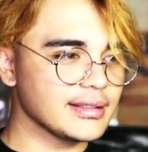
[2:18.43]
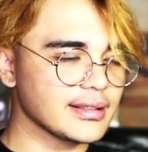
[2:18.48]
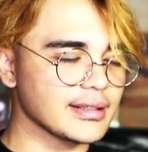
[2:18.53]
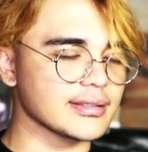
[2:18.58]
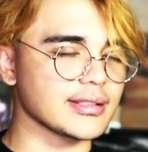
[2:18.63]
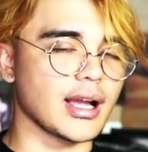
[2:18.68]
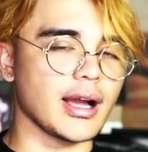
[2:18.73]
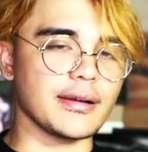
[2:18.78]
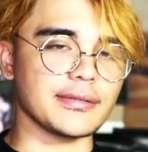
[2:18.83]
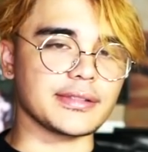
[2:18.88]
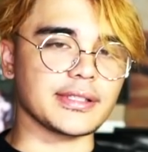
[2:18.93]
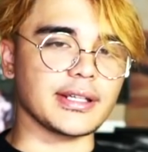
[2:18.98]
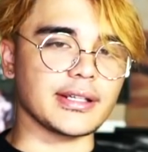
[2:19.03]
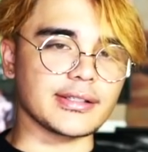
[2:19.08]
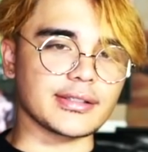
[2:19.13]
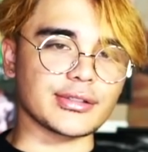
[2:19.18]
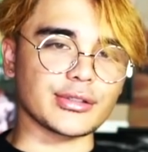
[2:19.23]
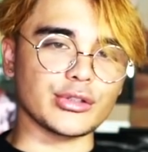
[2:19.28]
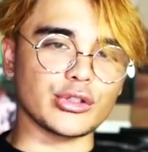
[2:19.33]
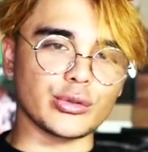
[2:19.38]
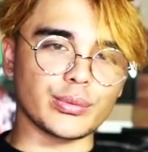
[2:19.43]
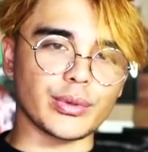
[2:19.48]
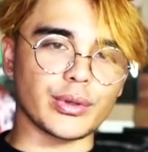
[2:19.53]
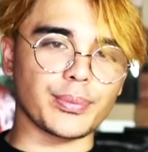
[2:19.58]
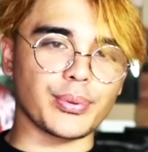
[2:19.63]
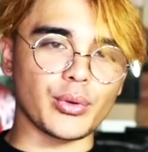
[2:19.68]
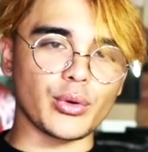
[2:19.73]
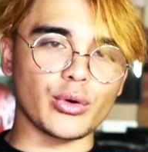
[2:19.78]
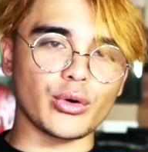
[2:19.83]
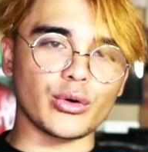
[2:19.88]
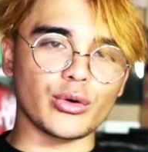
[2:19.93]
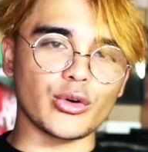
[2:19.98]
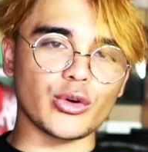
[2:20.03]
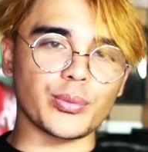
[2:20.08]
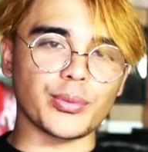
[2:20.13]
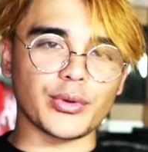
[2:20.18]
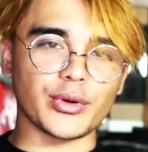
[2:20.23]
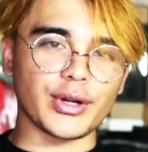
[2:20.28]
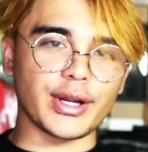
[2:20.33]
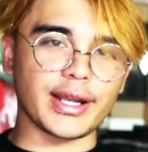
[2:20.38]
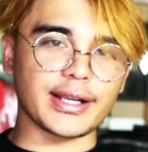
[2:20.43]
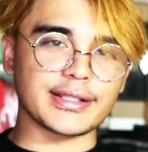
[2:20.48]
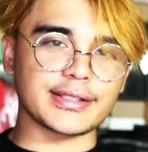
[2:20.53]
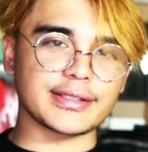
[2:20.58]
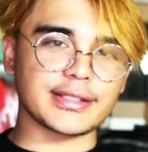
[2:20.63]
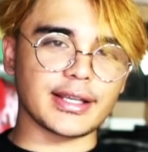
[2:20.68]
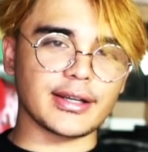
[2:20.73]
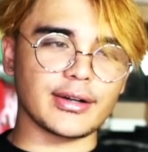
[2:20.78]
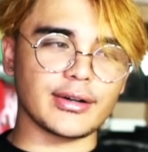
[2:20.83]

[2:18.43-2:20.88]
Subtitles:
Cause obviously there's Uber Pool, Uber XL,